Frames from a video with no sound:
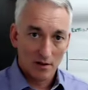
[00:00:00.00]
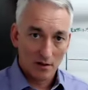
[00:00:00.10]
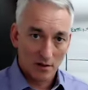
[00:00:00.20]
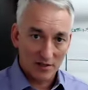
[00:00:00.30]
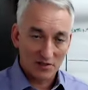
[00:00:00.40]

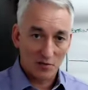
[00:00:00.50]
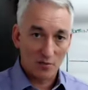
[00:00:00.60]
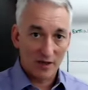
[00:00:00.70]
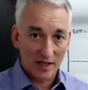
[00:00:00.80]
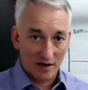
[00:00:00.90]
All right, so
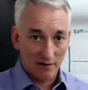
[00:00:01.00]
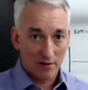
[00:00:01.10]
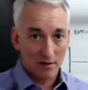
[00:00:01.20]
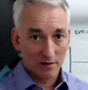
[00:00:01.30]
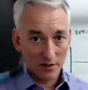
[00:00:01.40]
again,
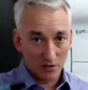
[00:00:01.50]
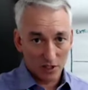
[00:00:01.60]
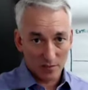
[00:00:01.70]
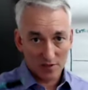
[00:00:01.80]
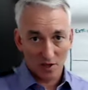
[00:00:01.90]

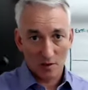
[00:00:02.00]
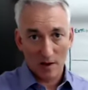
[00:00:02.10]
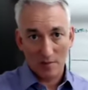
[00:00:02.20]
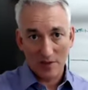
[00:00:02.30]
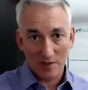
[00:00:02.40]
leadership is all
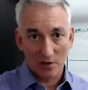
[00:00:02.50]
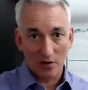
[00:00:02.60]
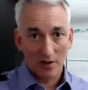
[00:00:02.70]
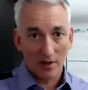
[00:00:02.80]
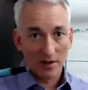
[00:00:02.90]
about people.